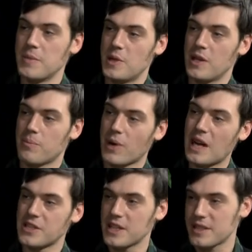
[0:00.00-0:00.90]
community
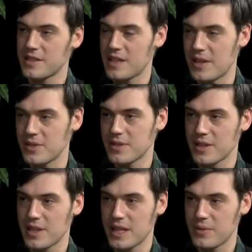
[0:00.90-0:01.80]
project that sounds
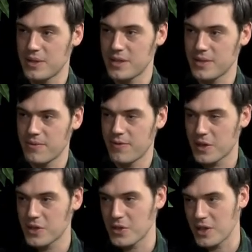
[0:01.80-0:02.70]
like it was
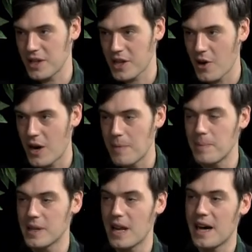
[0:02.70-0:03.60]
functionally a co-op,
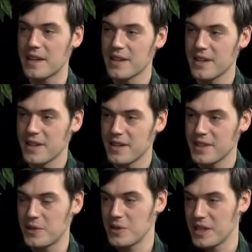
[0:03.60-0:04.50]
but not,
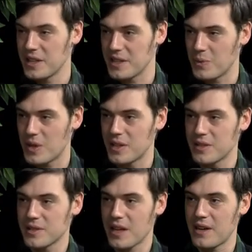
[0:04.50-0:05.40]
you know, legally
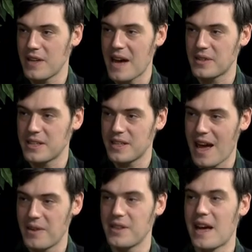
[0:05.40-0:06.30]
one. Kind of right. how did
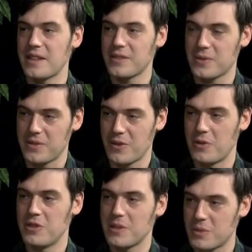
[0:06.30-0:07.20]
how did that sort of
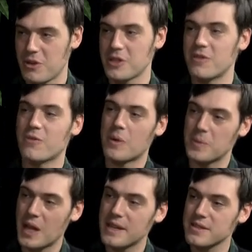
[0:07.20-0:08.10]
ownership structure
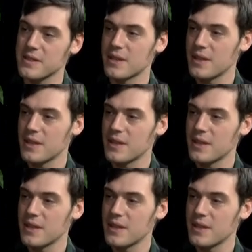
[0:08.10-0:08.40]
formalize?